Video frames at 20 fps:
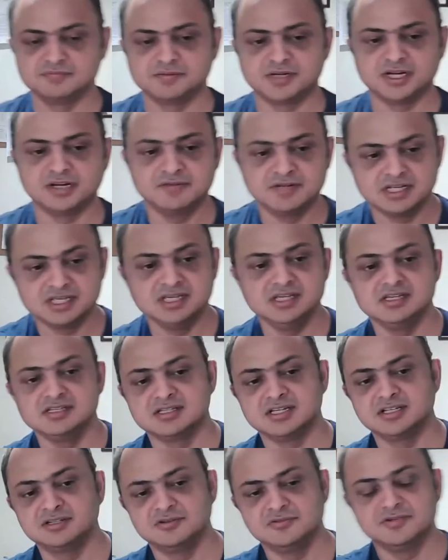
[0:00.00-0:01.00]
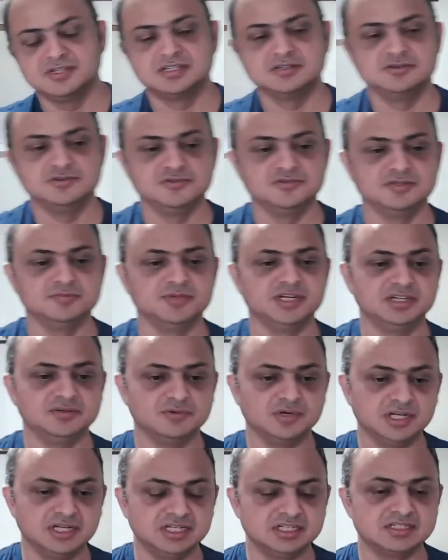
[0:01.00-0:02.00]
private keys. I know what to do with my
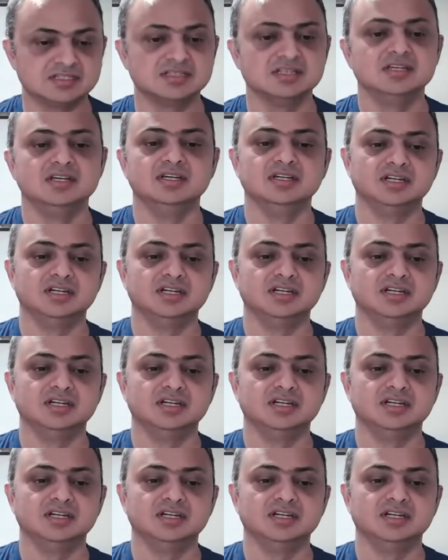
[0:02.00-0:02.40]
wallets.